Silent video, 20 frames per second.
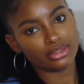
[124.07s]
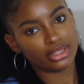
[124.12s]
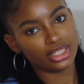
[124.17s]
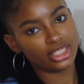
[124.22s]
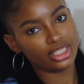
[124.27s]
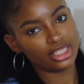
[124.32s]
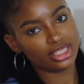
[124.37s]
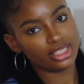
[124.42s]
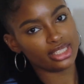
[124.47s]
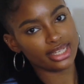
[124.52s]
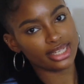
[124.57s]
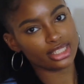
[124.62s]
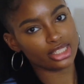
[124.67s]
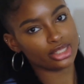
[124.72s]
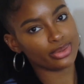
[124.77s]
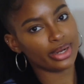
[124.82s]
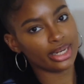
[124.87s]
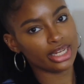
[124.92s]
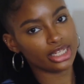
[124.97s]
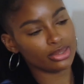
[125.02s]
This just says
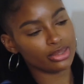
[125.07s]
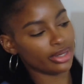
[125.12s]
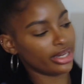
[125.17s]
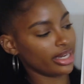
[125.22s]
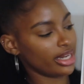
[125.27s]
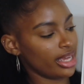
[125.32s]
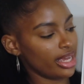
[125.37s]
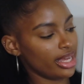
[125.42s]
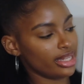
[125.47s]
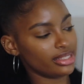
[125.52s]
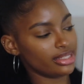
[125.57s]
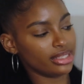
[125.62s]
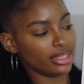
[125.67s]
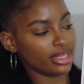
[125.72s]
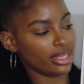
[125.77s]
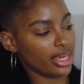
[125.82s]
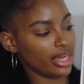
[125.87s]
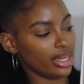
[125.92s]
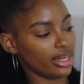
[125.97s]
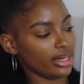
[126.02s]
2020, it's the
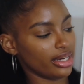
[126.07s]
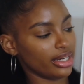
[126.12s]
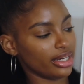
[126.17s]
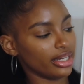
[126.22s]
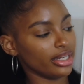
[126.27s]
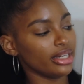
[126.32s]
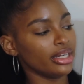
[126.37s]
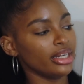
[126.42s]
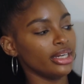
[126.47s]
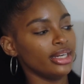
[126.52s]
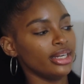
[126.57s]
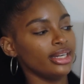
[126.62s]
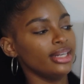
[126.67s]
year.